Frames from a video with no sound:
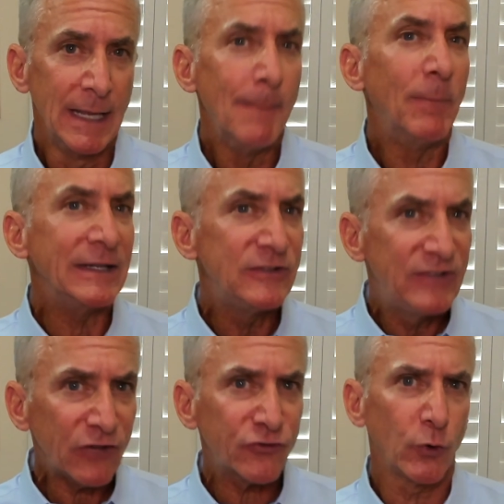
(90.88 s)
But
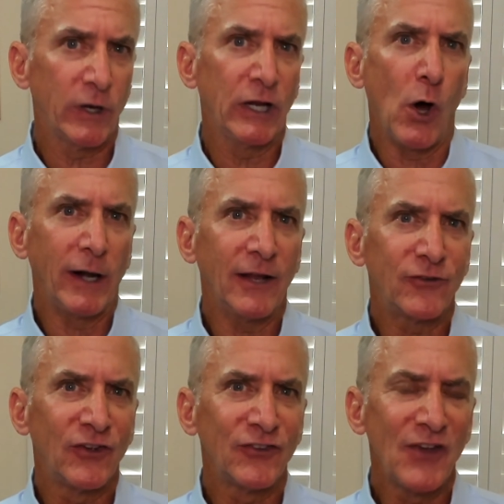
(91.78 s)
discerning
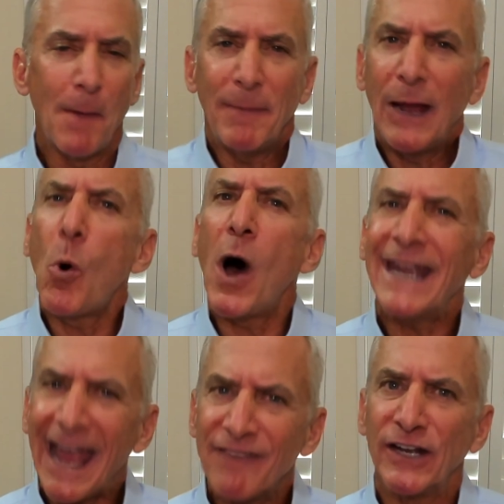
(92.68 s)
audiences may want
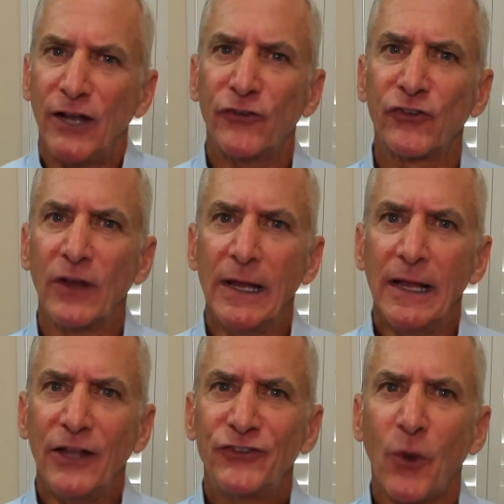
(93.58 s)
evidence,
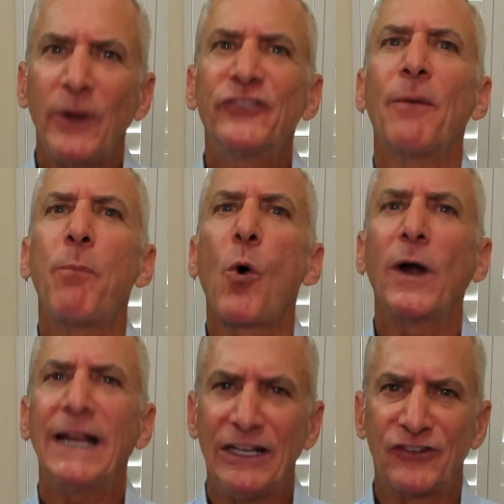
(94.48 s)
so we
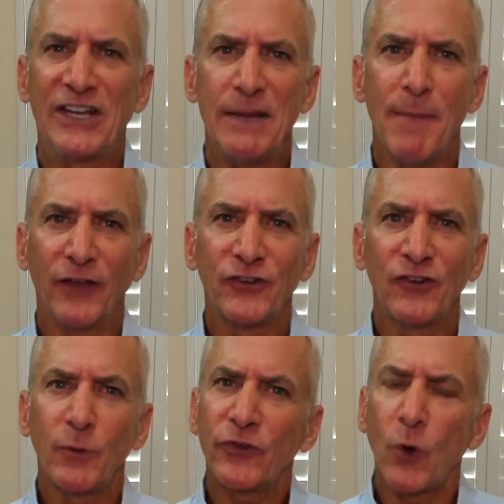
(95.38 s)
support each key
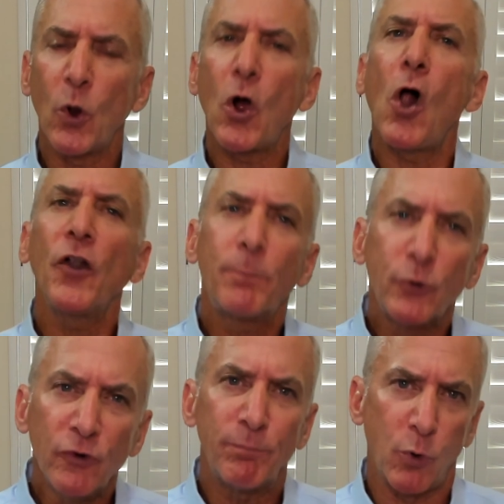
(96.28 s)
message with so-called
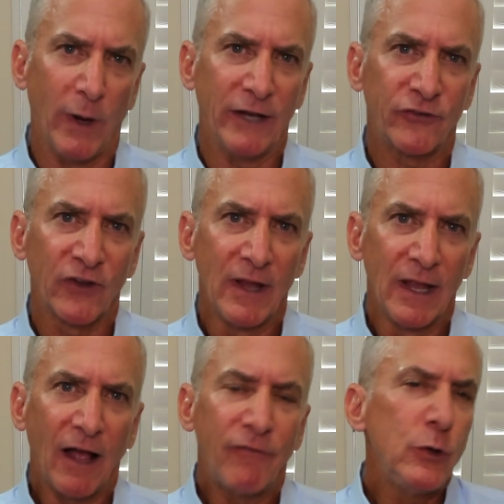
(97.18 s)
proof points,
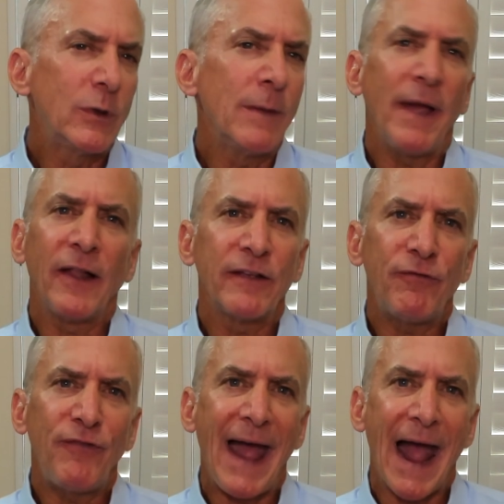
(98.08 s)
a few compelling
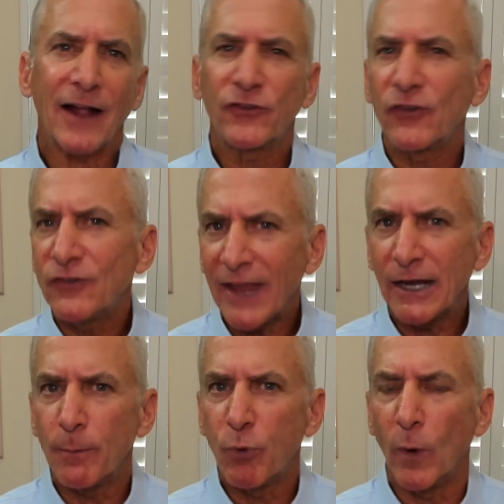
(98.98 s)
facts,
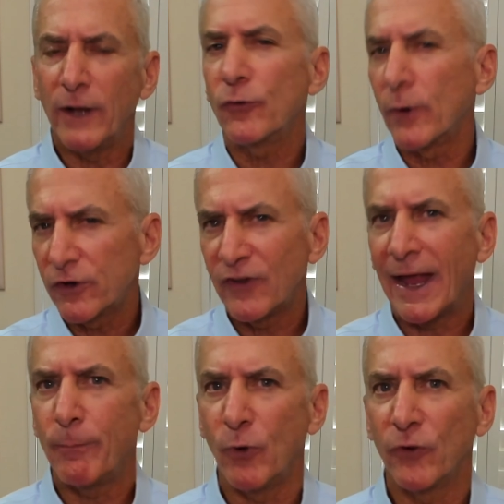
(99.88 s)
data points, or
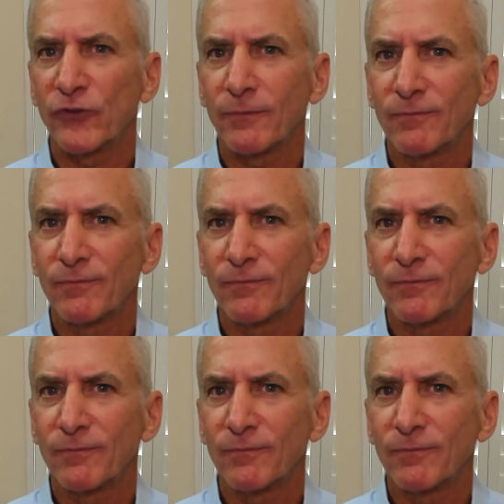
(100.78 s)
examples.